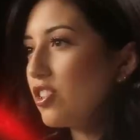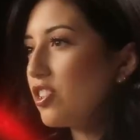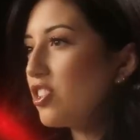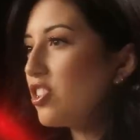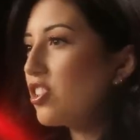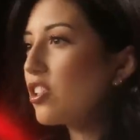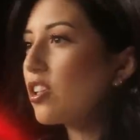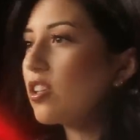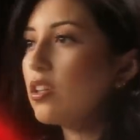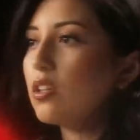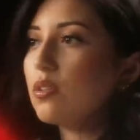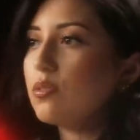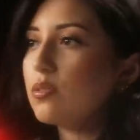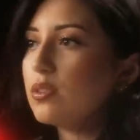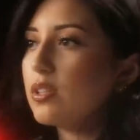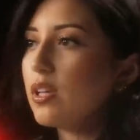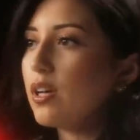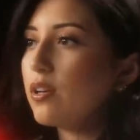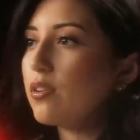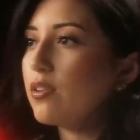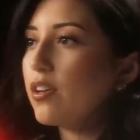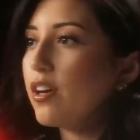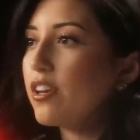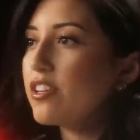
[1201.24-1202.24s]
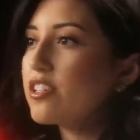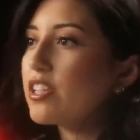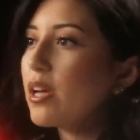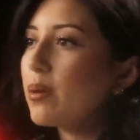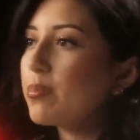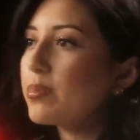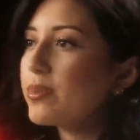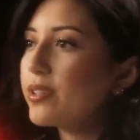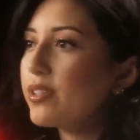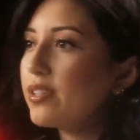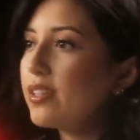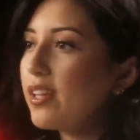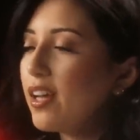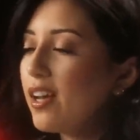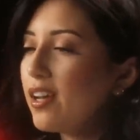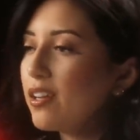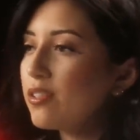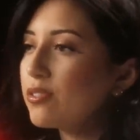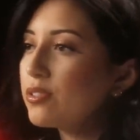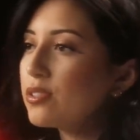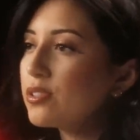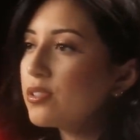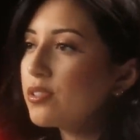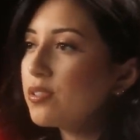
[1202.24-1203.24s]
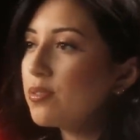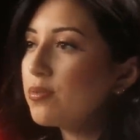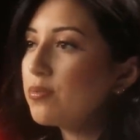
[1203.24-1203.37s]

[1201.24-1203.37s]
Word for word: just to close out our chapter in the house.